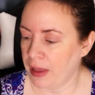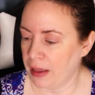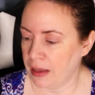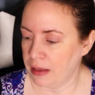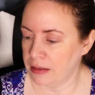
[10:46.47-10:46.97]

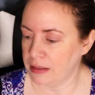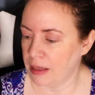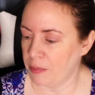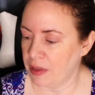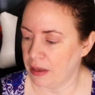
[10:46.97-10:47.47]
find
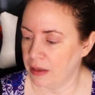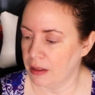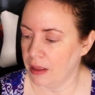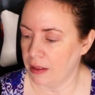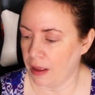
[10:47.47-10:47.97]

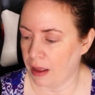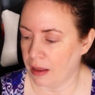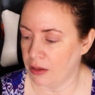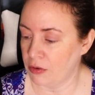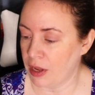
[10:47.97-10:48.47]
something
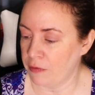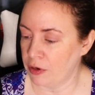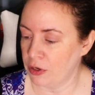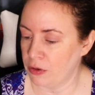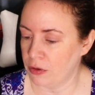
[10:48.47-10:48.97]
uh, you never
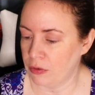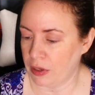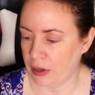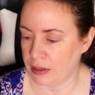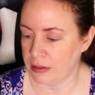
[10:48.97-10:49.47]
knew you
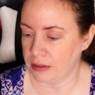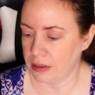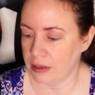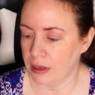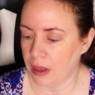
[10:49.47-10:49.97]
lost?
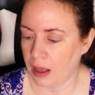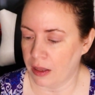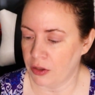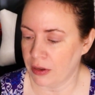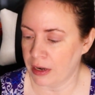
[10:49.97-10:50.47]
Uh,
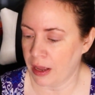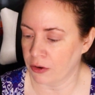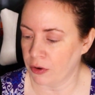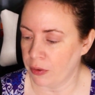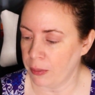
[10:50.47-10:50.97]
you can
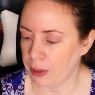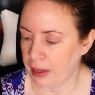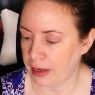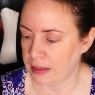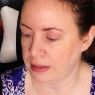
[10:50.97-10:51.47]
outgrow a
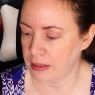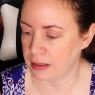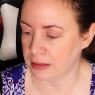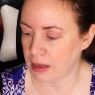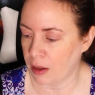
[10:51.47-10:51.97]
place,
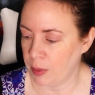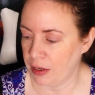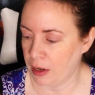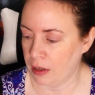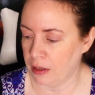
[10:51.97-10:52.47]
it's common
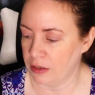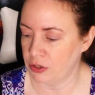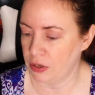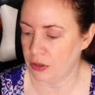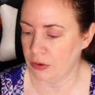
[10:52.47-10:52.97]

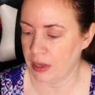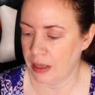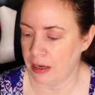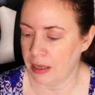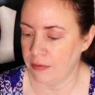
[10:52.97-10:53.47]
knowledge. You
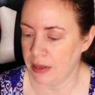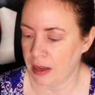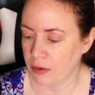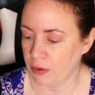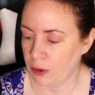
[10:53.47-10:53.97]
can even
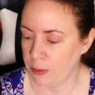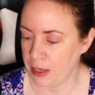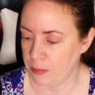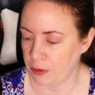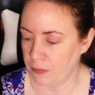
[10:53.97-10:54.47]
outgrow
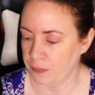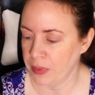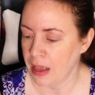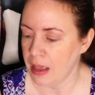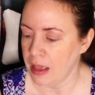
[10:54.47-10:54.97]
people.
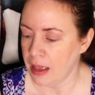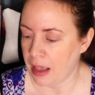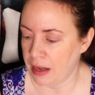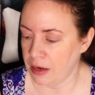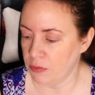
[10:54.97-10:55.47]

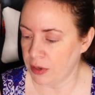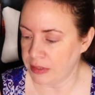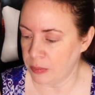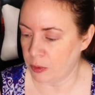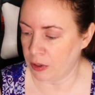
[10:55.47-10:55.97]
Honey
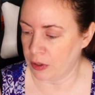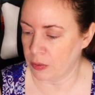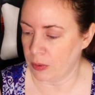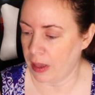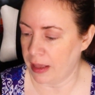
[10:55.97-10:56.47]

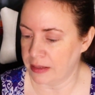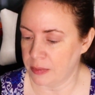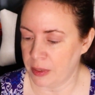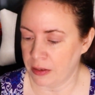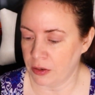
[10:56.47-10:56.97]
Rosenberg has
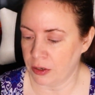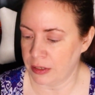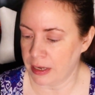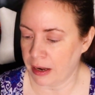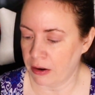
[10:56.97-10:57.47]
spent her
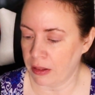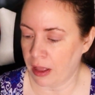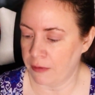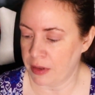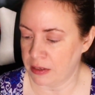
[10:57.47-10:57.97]
entire
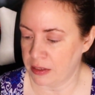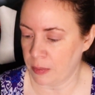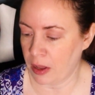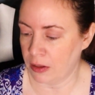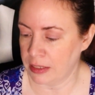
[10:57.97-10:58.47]
life in a
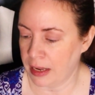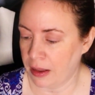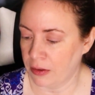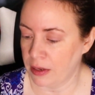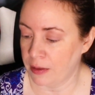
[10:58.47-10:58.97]
small
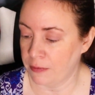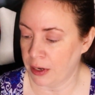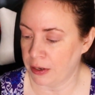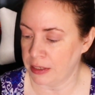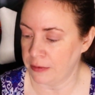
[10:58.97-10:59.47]
town of
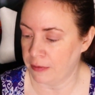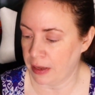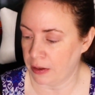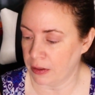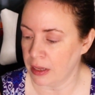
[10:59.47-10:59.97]
Verity
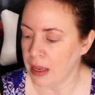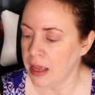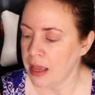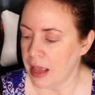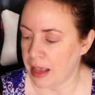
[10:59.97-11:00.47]
Vale,
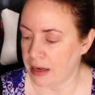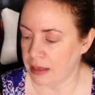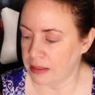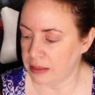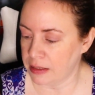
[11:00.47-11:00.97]
and it